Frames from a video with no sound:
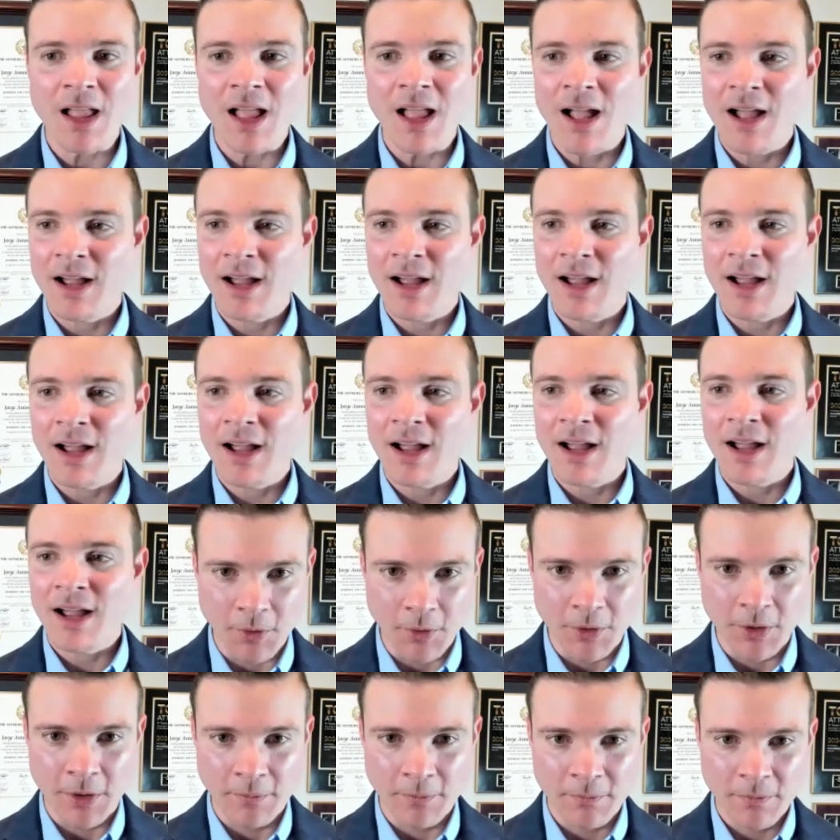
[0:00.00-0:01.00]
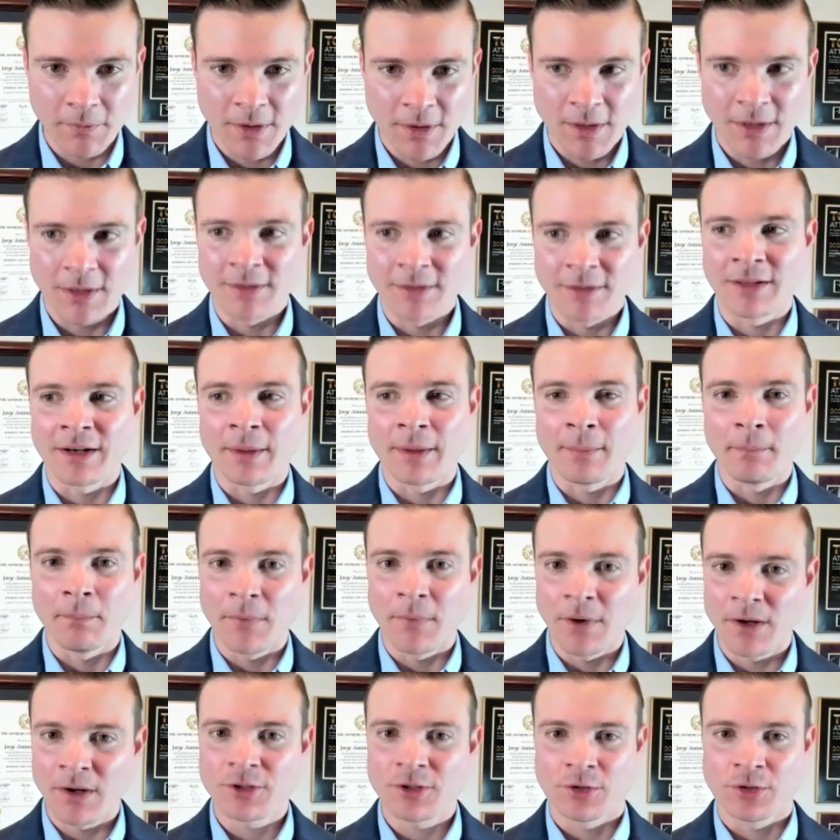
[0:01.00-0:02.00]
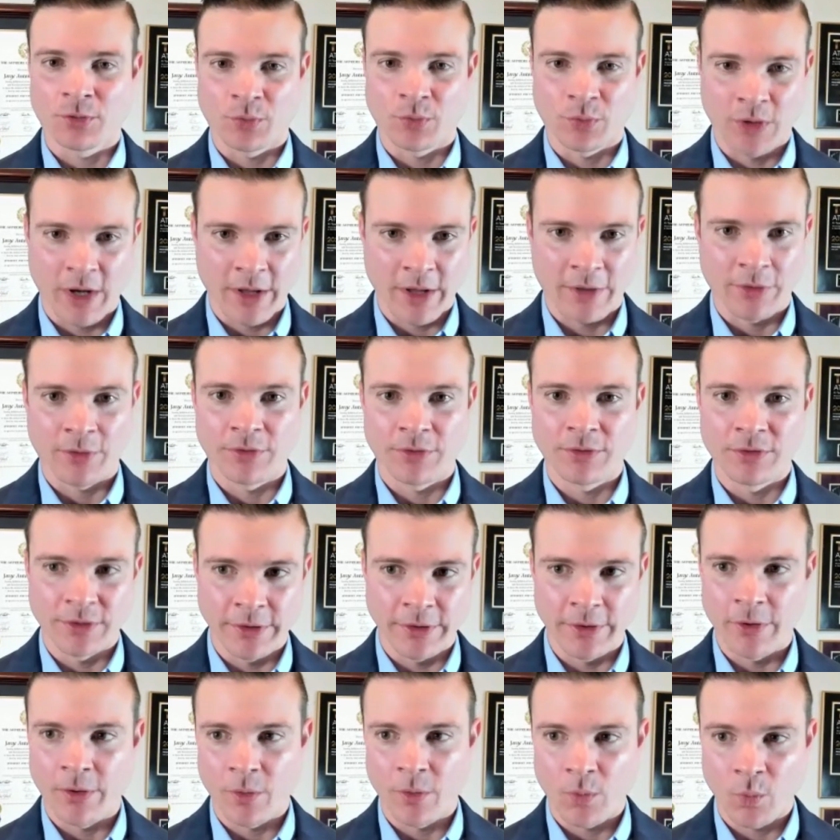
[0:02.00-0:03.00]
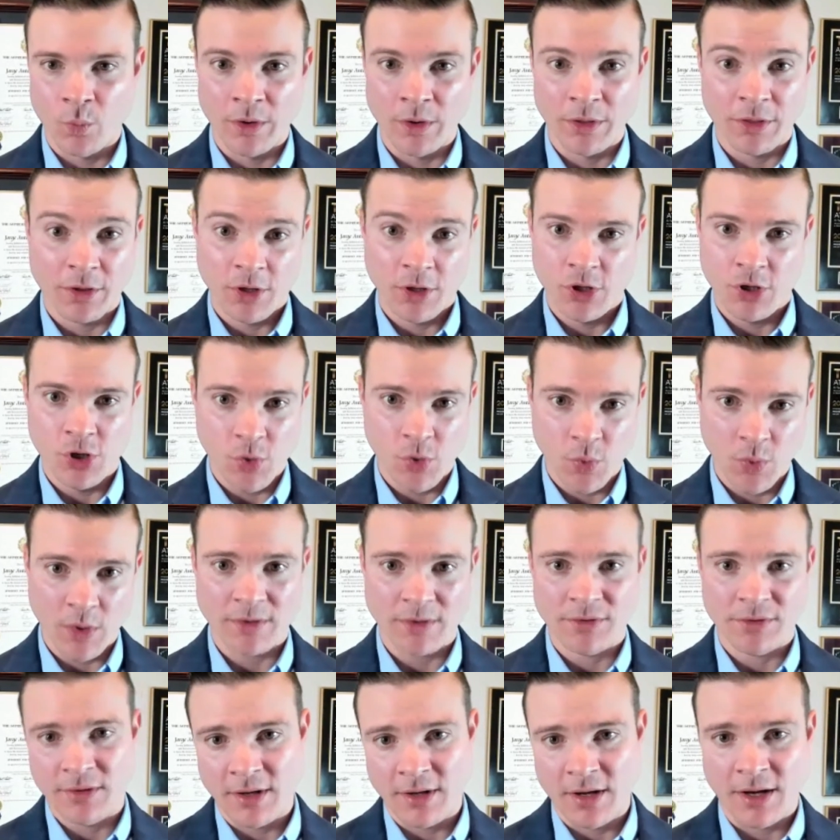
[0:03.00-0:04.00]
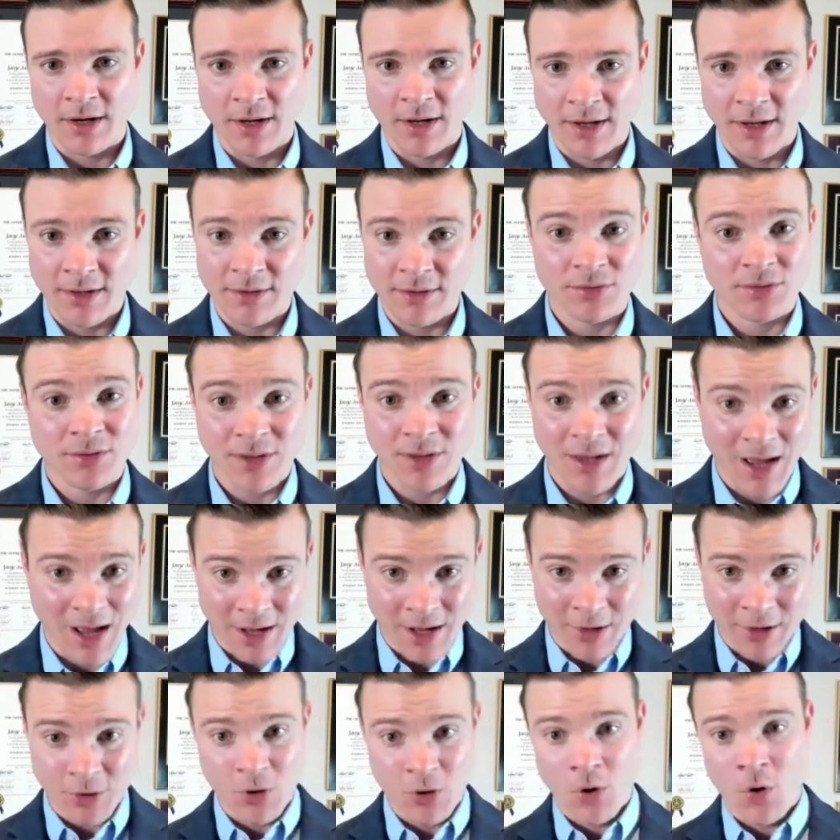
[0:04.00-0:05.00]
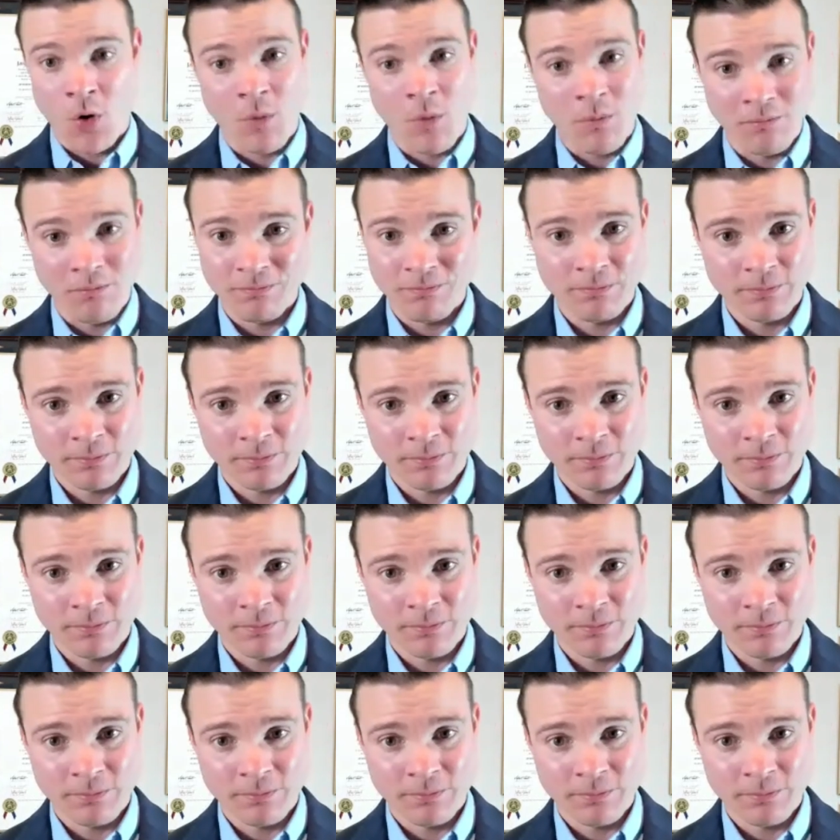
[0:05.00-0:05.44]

I can tell you that I'd much rather deal with USCIS at home